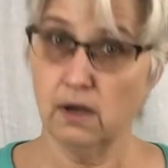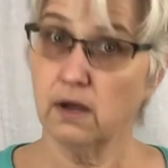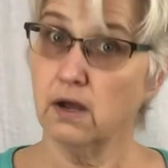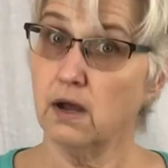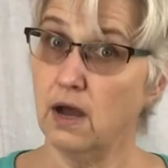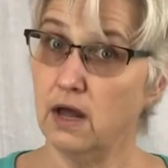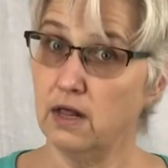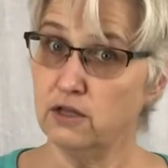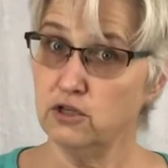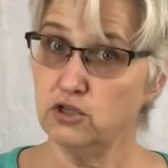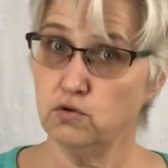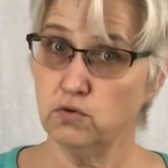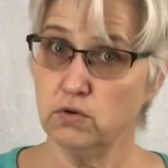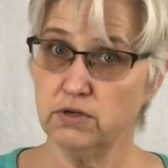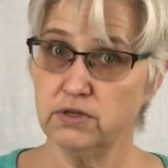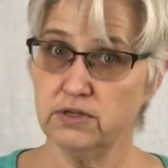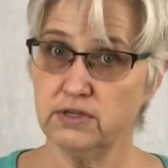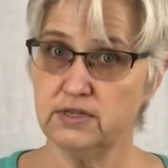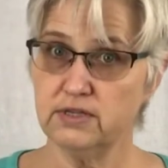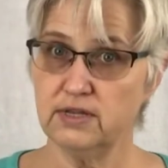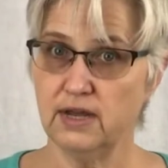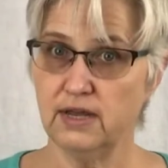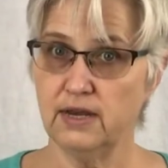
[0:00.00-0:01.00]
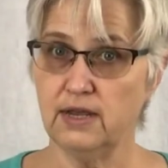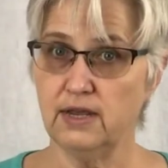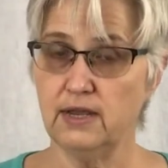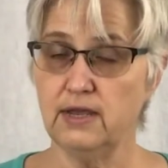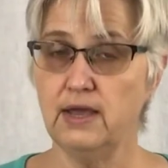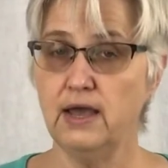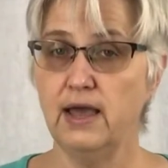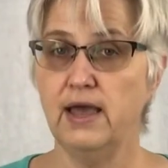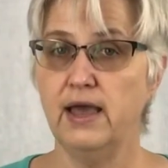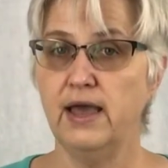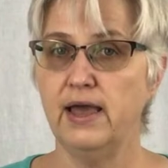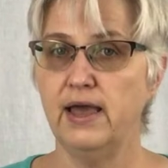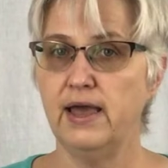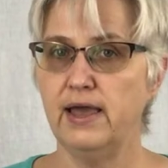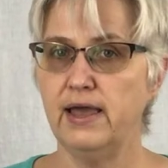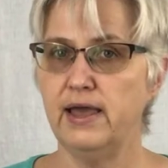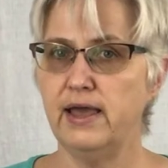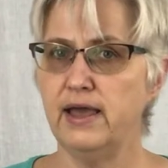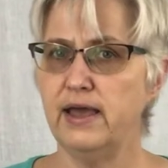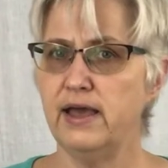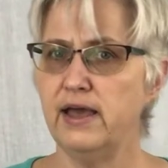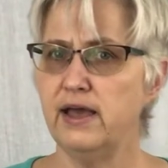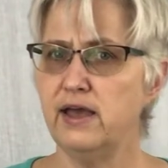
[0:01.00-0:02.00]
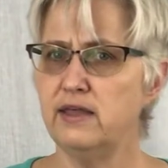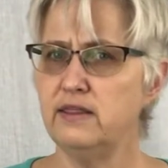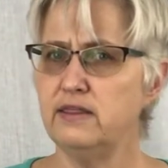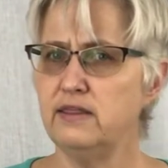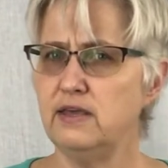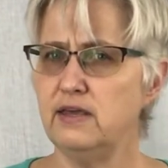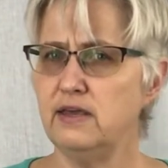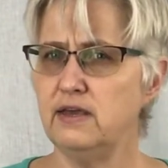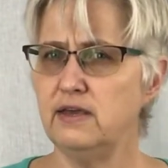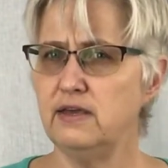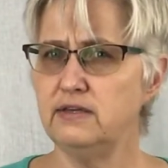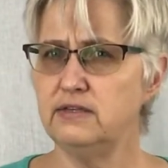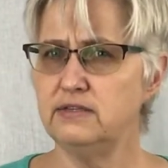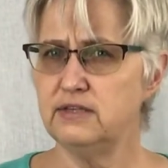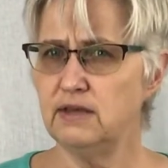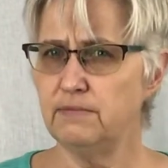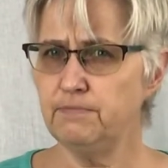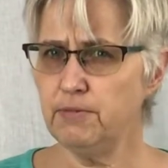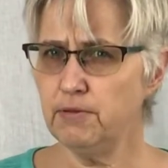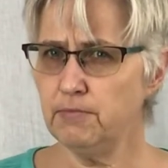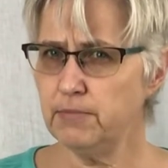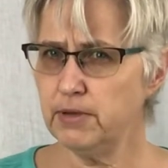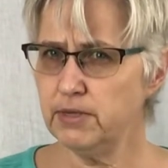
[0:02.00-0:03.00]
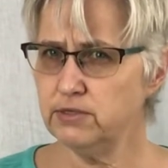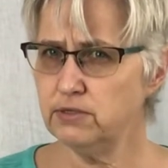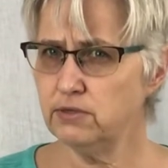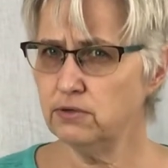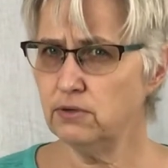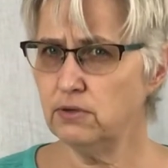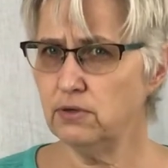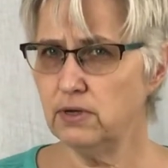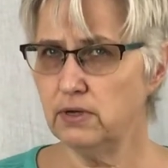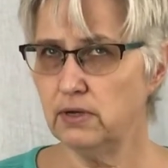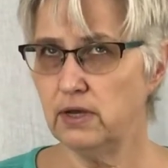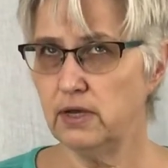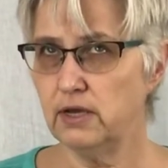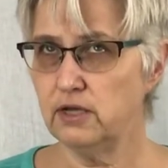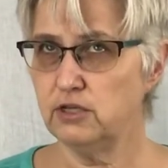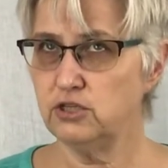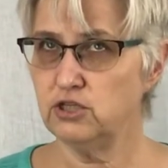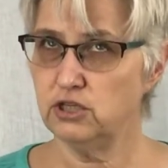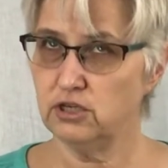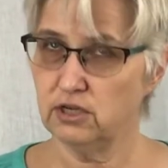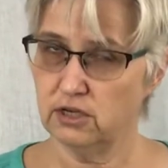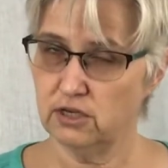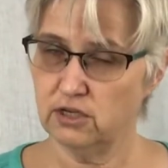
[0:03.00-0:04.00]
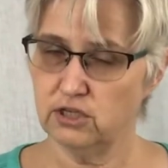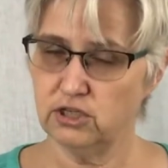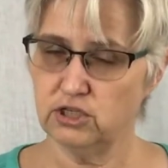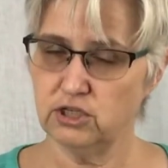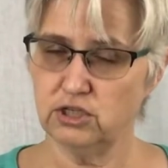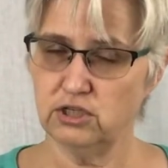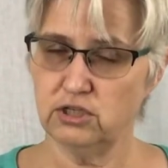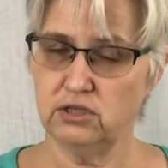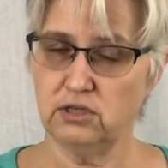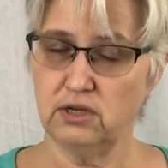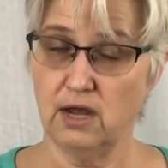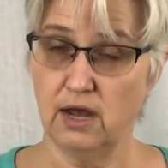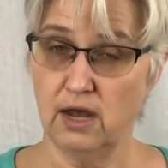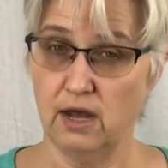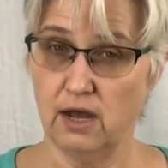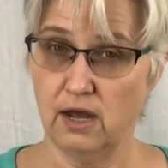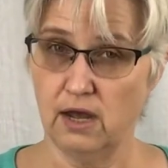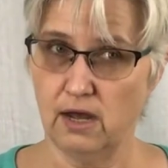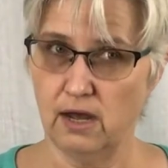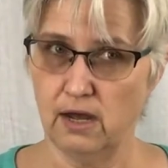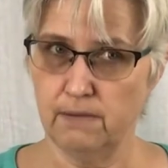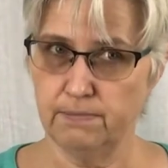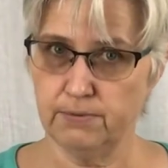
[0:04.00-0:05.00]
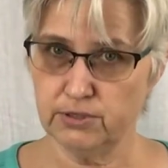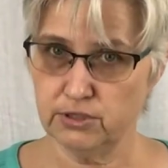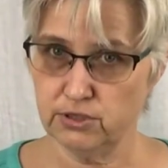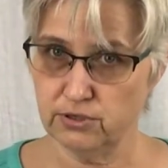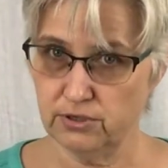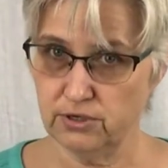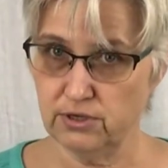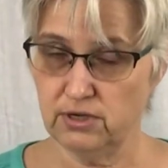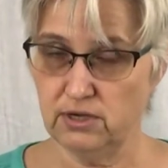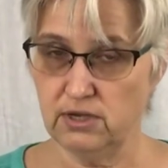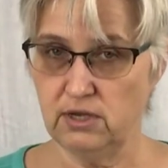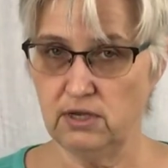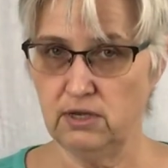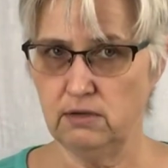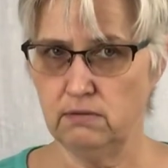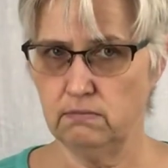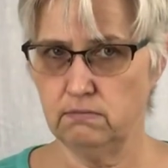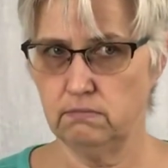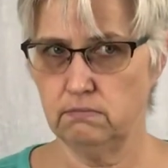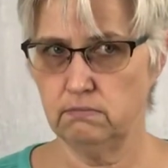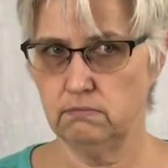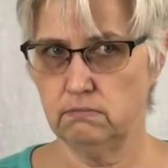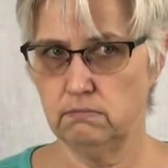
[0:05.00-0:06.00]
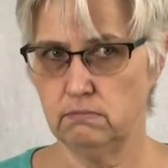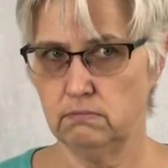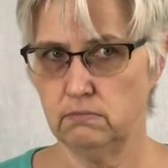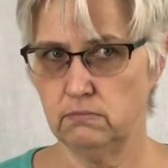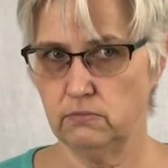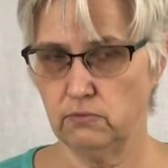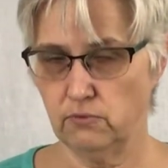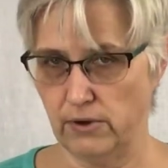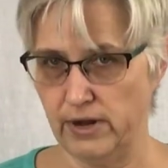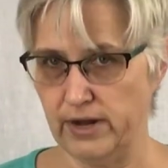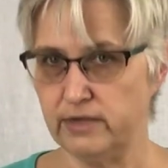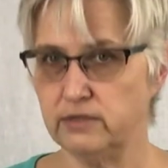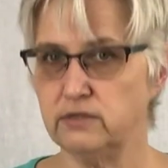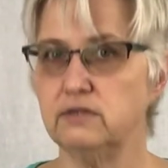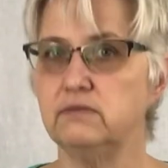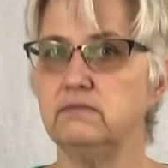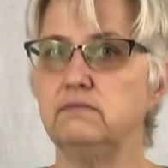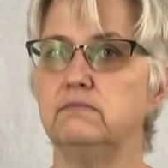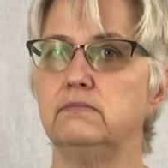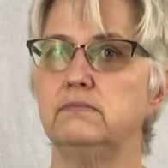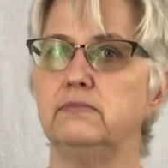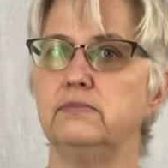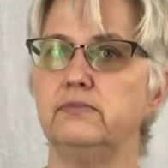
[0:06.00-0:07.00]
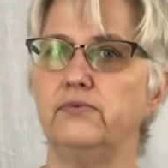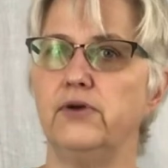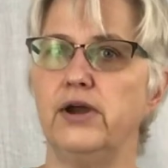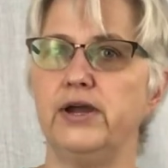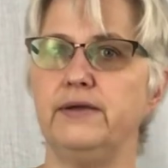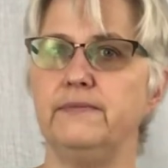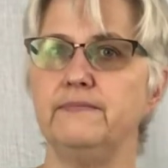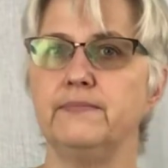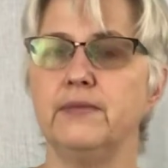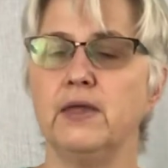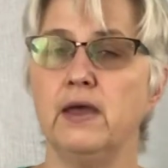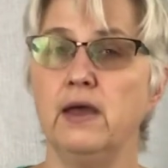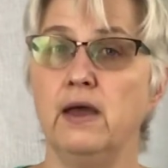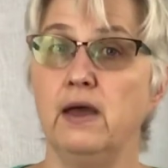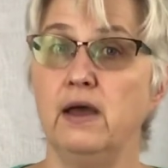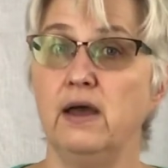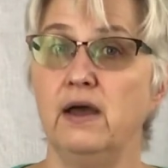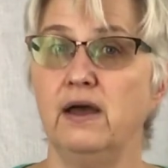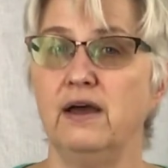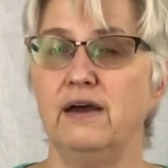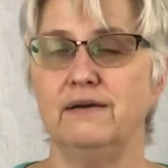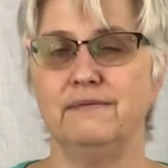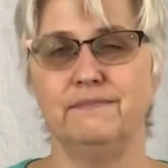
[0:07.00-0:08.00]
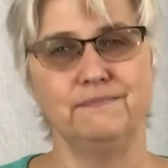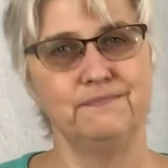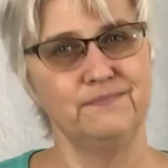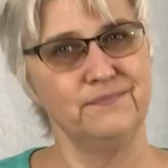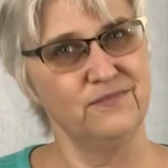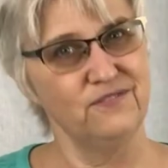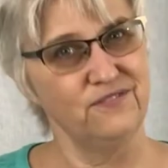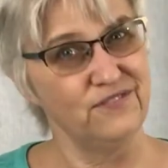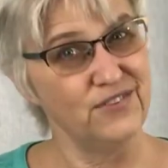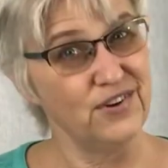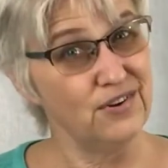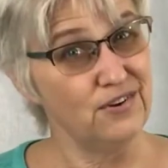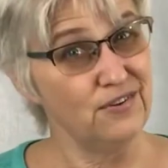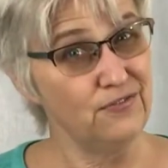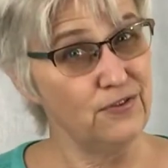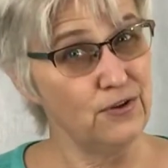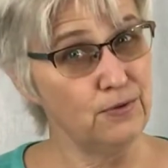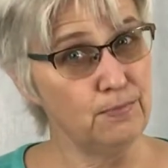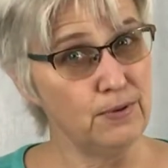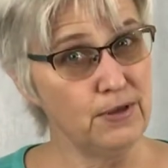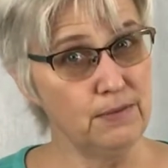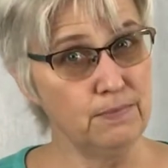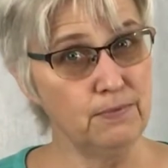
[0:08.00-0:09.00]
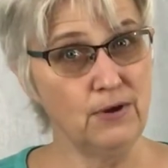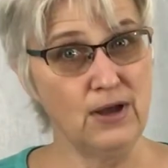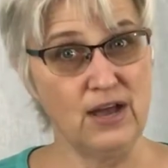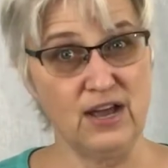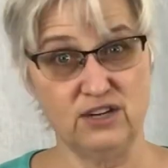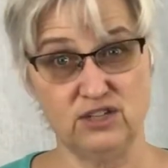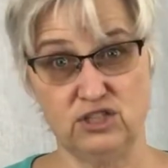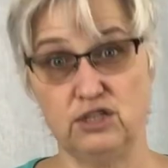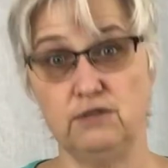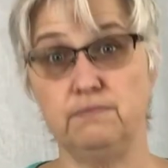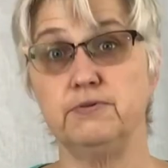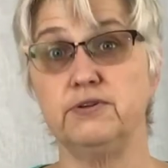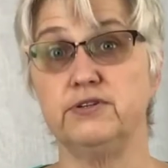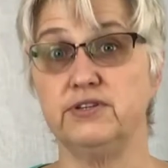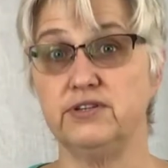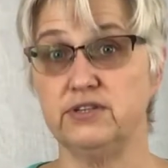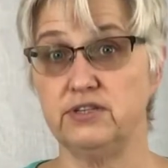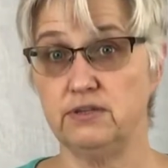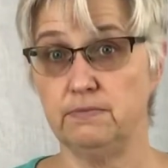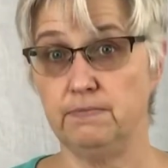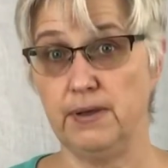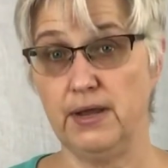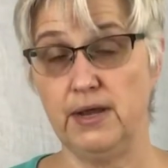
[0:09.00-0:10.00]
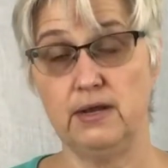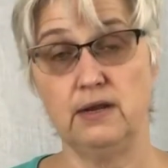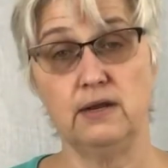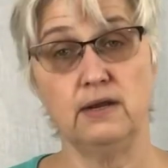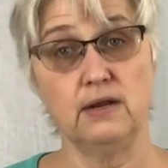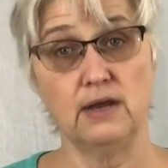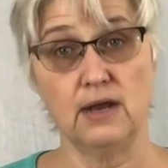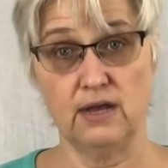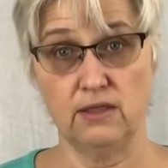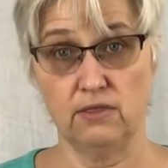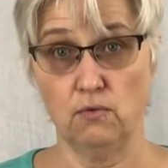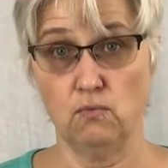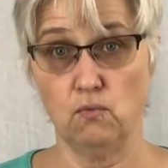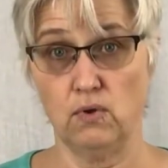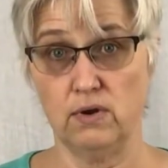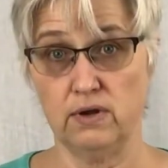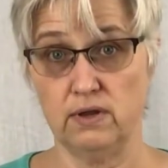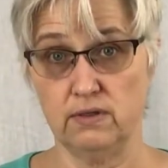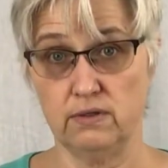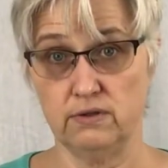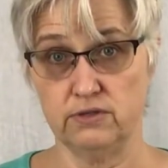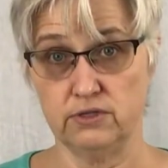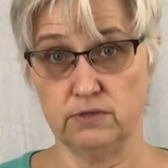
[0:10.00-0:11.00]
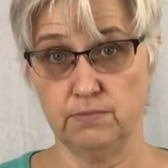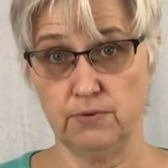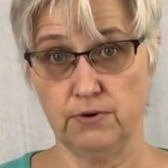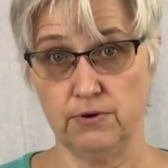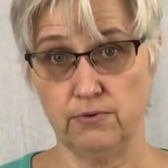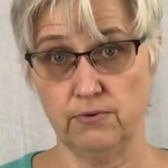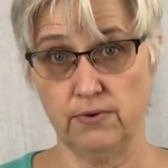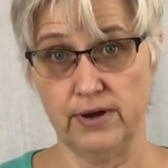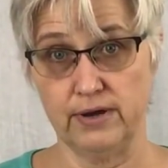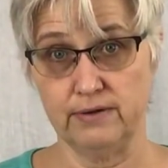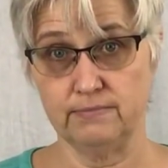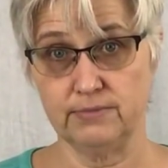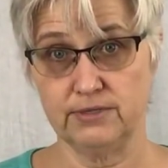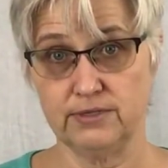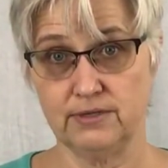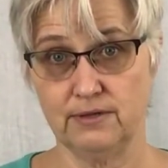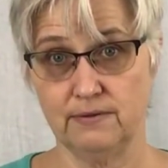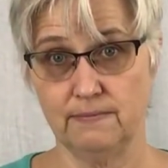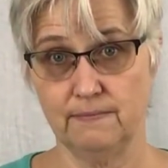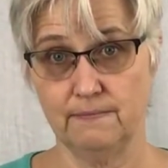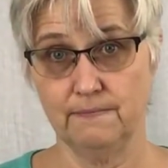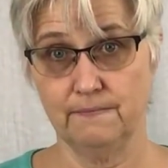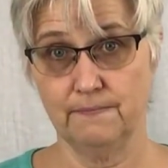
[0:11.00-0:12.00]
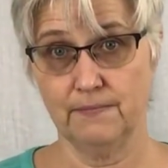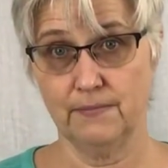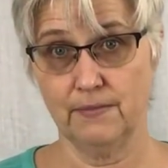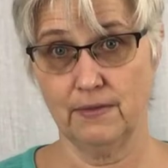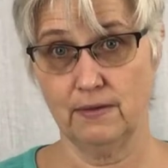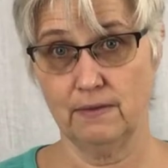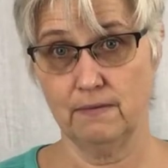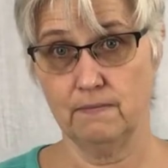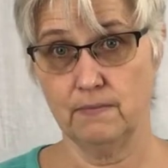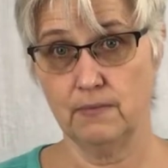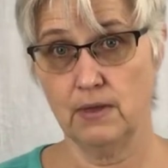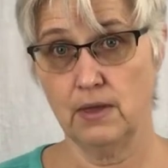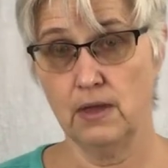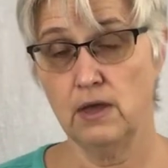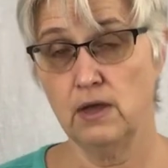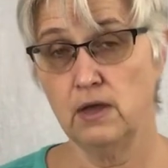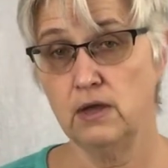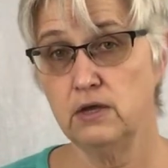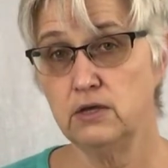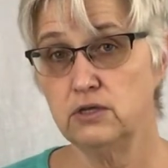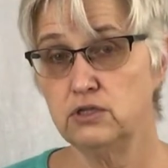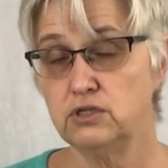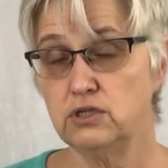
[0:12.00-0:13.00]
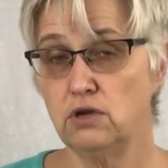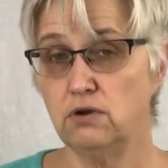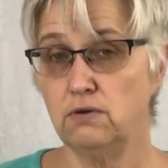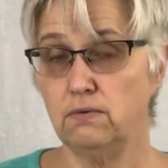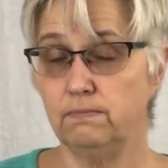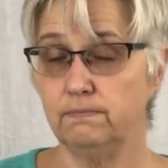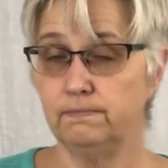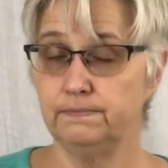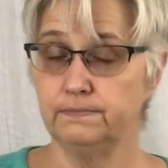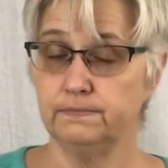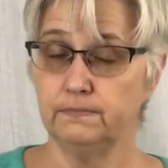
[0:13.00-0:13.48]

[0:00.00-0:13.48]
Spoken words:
College Work Study and the Supplemental Education Opportunity Grant. Right. Very few people actually participate in either one of those programs. So